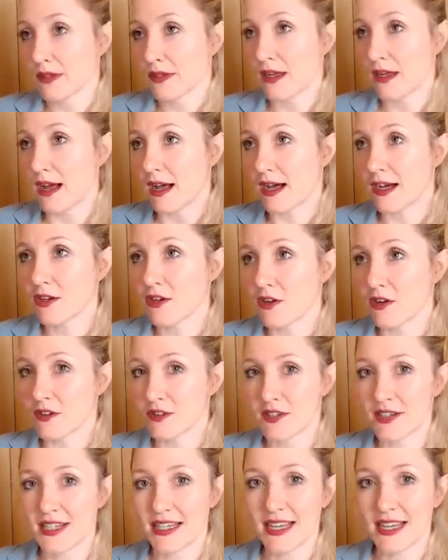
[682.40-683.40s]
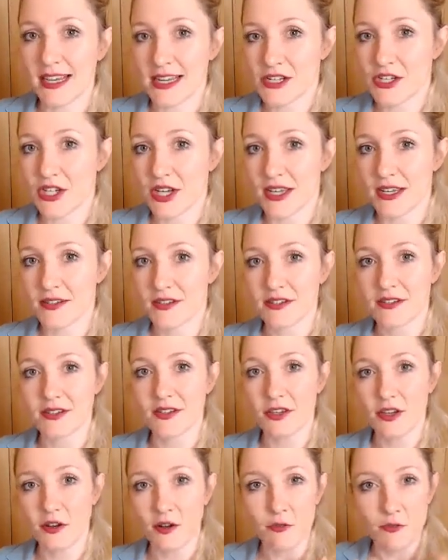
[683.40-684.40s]
Argos, DHS,
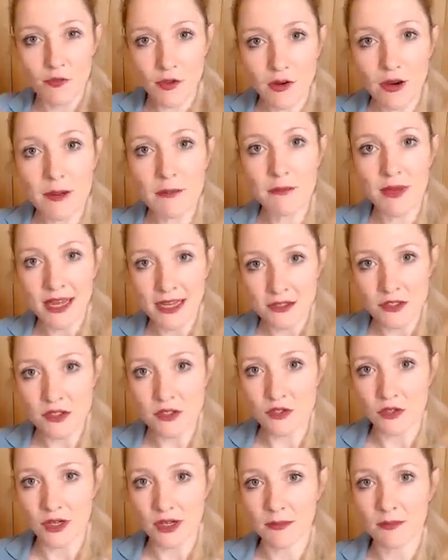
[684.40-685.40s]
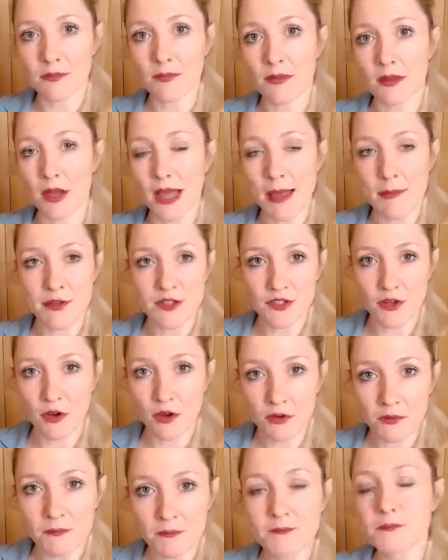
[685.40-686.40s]
very mainstream,
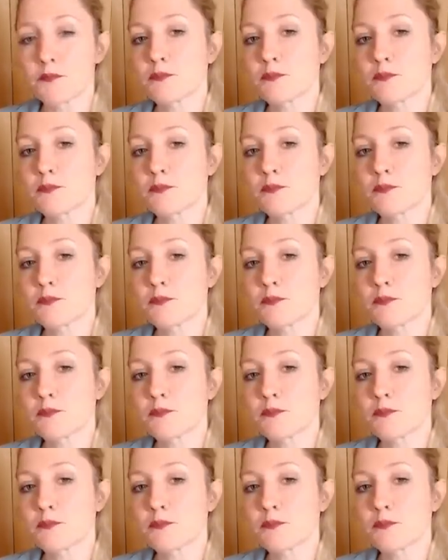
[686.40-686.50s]
Amazon.